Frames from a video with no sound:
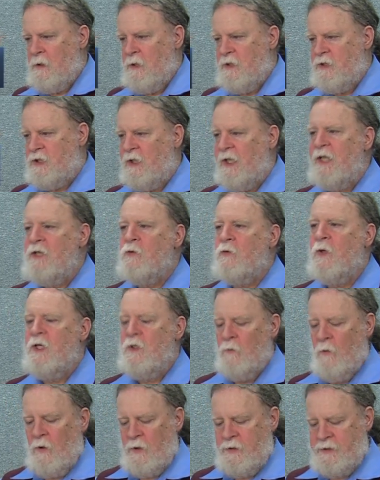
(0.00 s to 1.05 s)
As Glenn
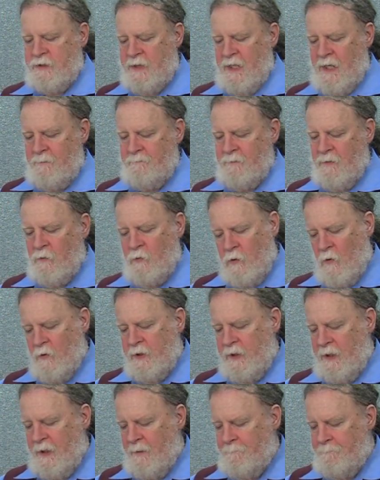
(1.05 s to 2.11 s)
Greenwald said,
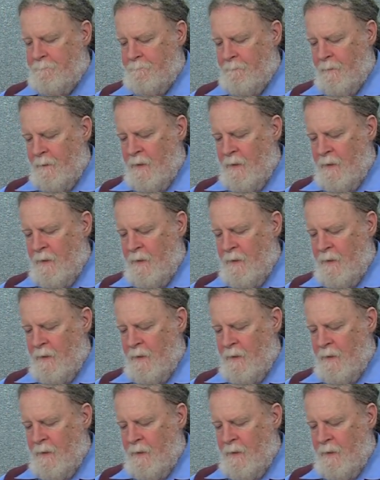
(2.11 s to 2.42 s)
quoting him,